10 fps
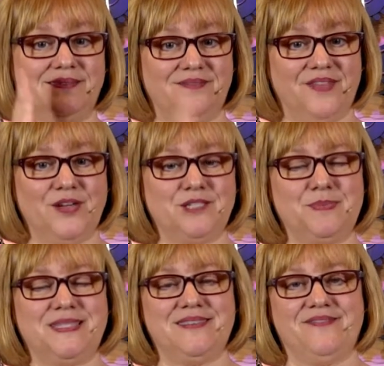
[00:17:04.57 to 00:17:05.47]
very
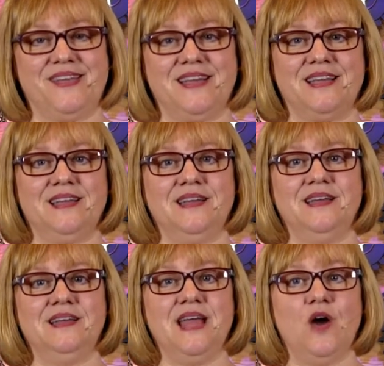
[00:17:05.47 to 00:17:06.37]
specific.
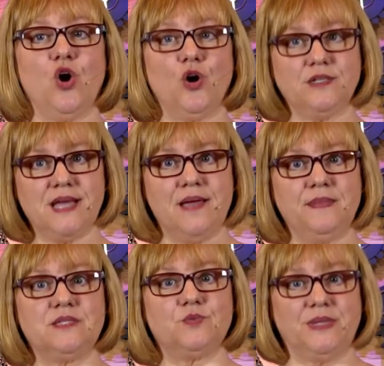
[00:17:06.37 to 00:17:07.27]
Now, her time
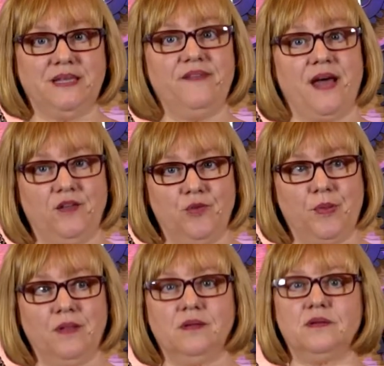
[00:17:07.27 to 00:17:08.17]
is really
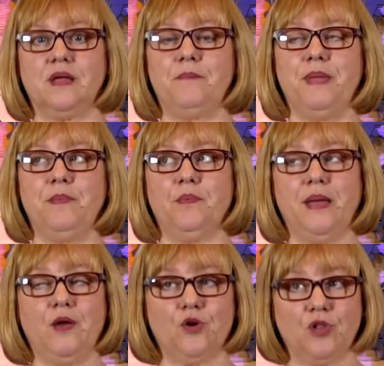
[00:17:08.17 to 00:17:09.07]
valuable, and people pay
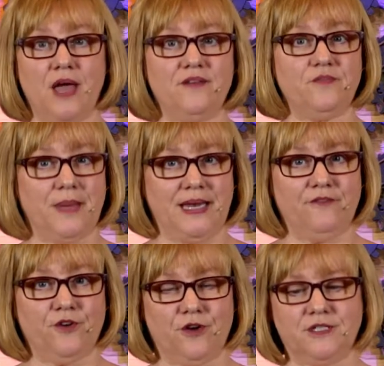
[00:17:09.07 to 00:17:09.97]
her a lot of money
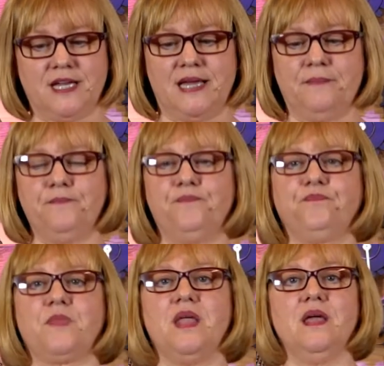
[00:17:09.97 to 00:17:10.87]
for her time.
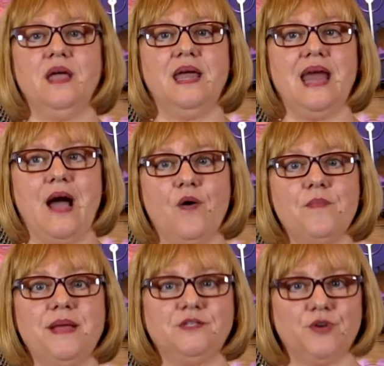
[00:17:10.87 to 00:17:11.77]
And our
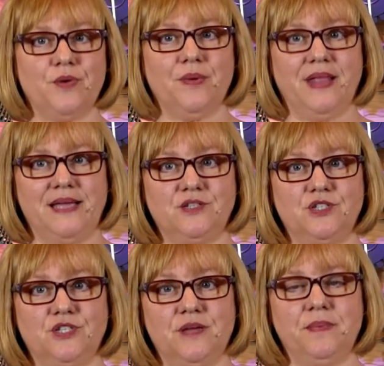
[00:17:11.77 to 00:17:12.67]
mentoring
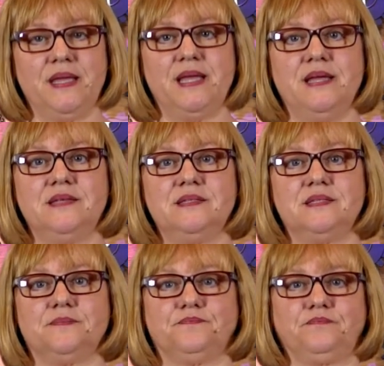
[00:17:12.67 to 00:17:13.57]
relationship is
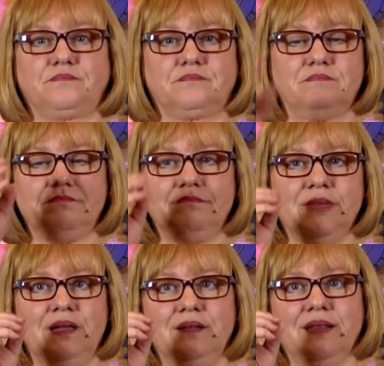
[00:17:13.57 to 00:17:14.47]

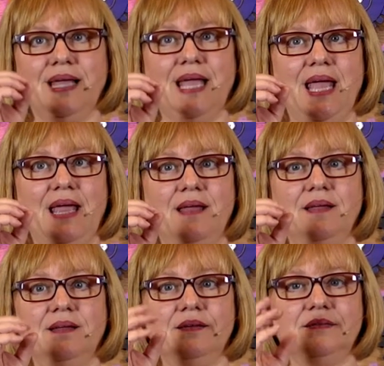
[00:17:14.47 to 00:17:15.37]
like a
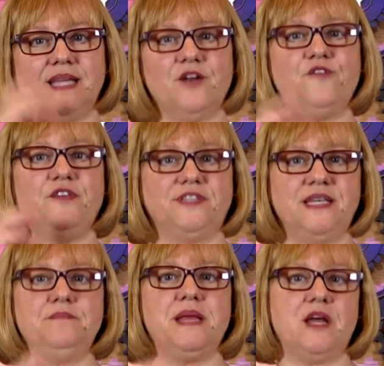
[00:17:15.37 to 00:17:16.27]
10 or
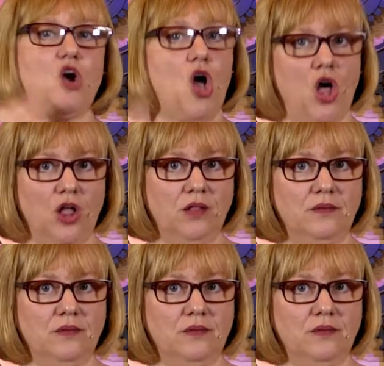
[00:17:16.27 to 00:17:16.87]
15 minute call